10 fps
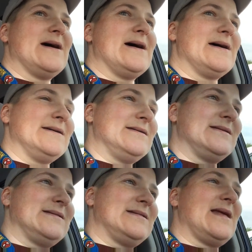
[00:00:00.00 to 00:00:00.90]
And
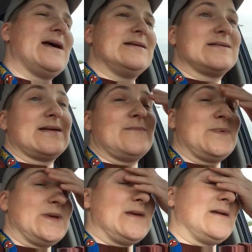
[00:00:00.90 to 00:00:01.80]
that is going to
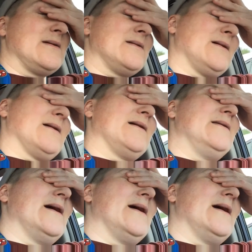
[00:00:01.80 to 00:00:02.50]
be an